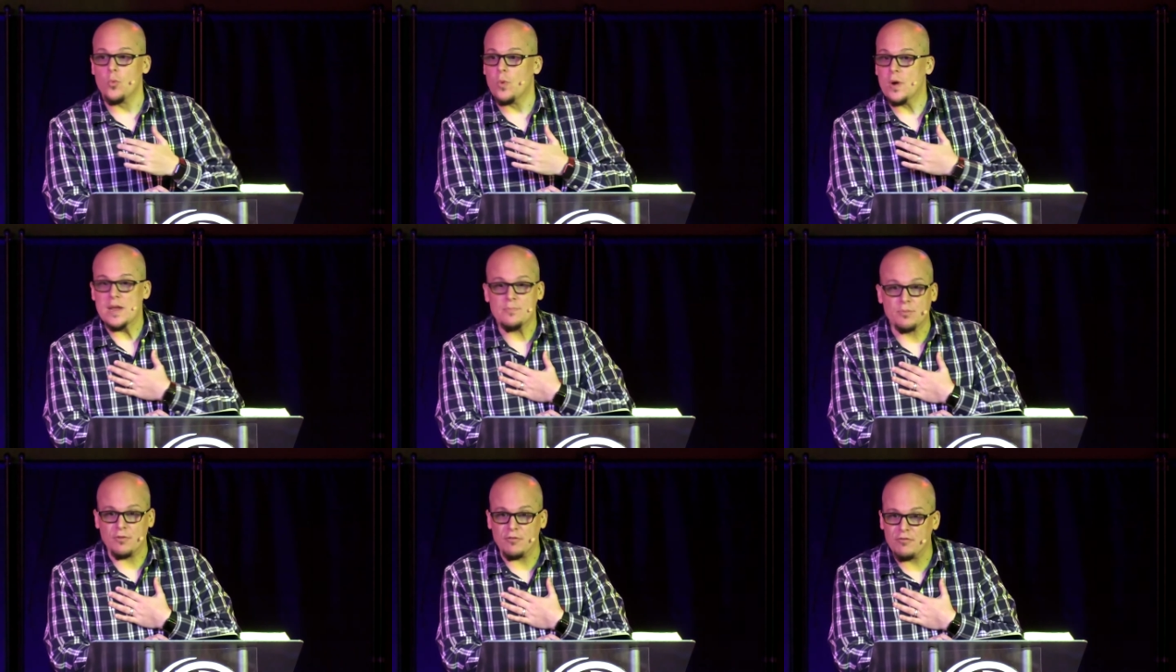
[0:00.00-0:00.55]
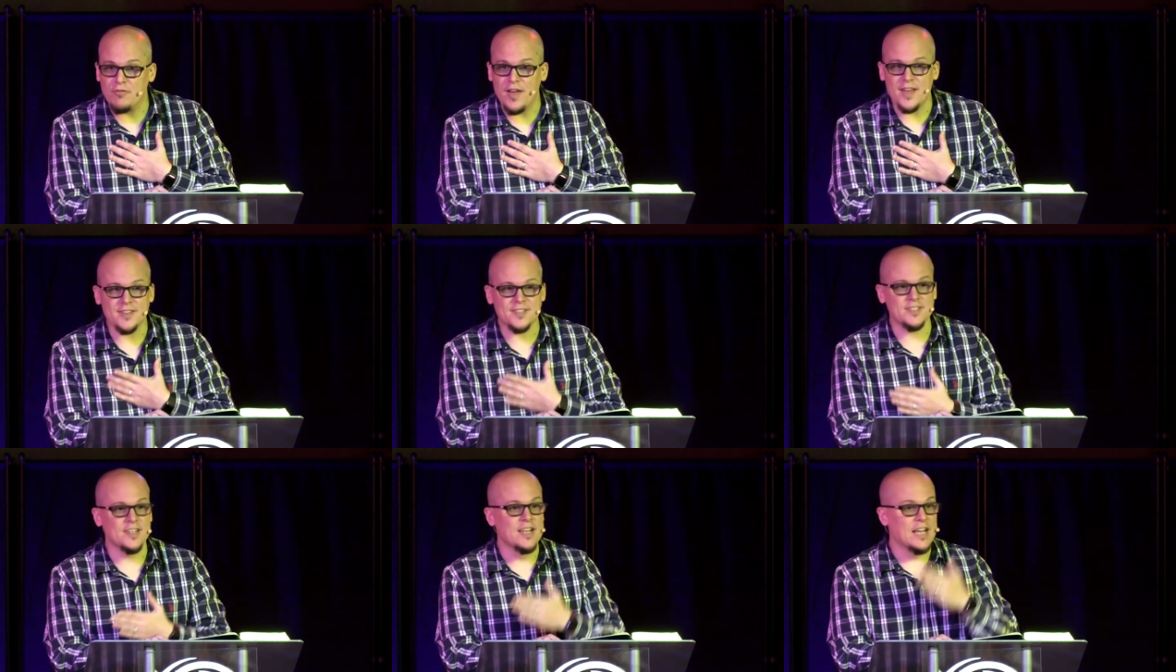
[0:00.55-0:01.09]
we
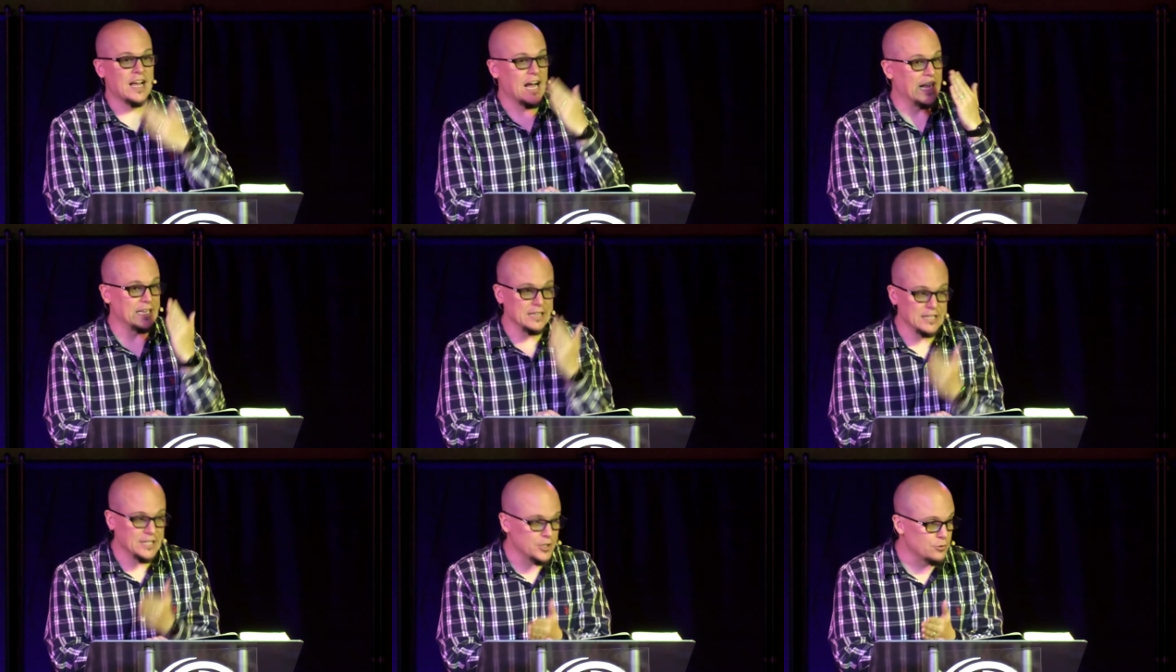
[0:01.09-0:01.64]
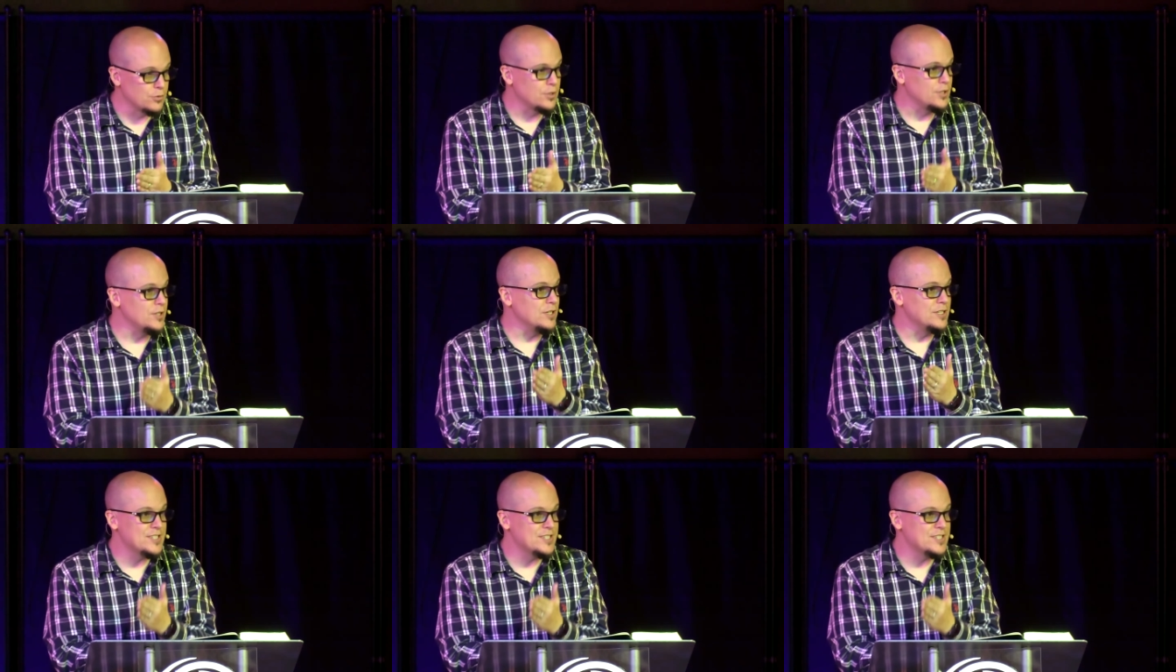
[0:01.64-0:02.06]
profess a literal